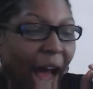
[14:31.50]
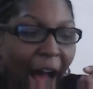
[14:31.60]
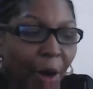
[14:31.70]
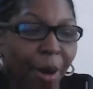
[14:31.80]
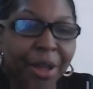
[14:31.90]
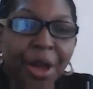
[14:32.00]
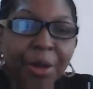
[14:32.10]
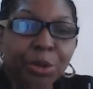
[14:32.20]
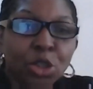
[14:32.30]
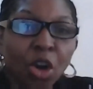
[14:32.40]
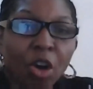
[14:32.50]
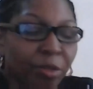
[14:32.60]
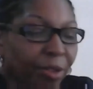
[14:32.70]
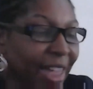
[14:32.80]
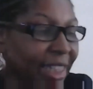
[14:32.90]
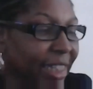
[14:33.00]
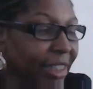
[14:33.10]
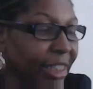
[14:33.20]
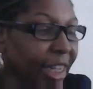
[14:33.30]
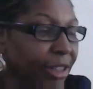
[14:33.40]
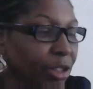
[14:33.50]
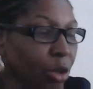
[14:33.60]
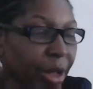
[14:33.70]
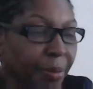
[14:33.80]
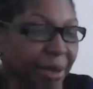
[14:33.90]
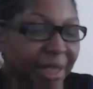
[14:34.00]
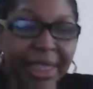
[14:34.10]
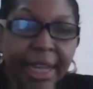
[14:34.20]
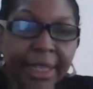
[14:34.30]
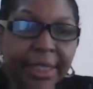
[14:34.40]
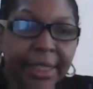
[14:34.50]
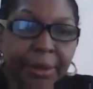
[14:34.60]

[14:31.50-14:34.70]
How were you able to convert it into a business?